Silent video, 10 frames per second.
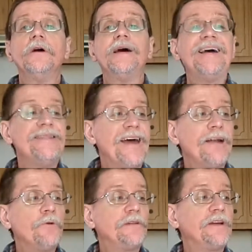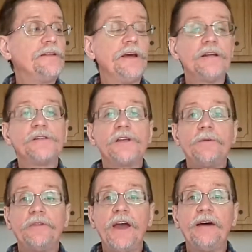And then what they did is they
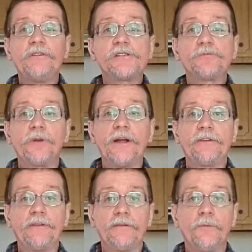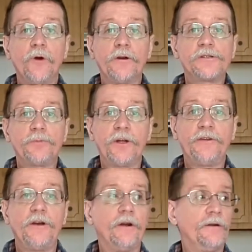have this splint. I'm wearing a splint
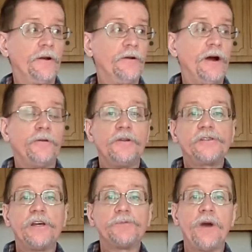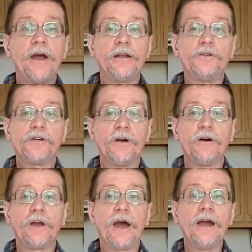here under this ace bandage.
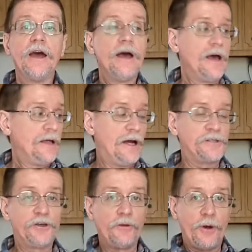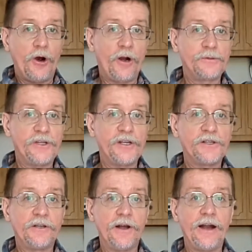Okay, that's so that my arm stays at
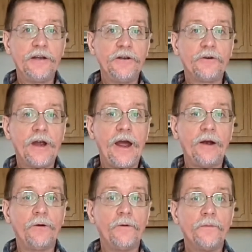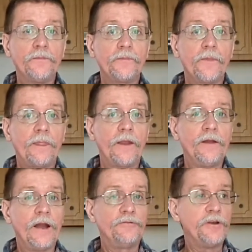a 90-degree angle. And
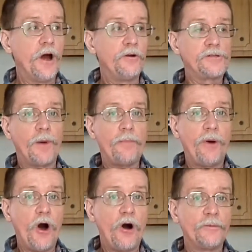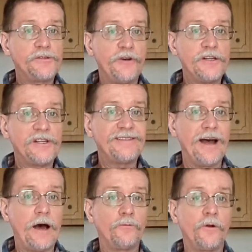then if you notice, my palm is facing
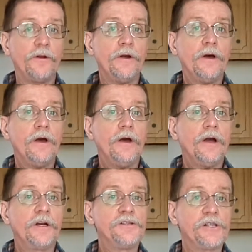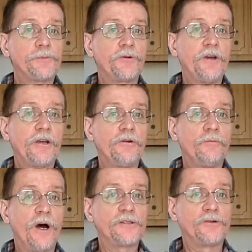downward because this particular
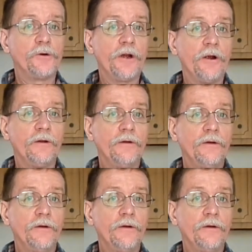muscle here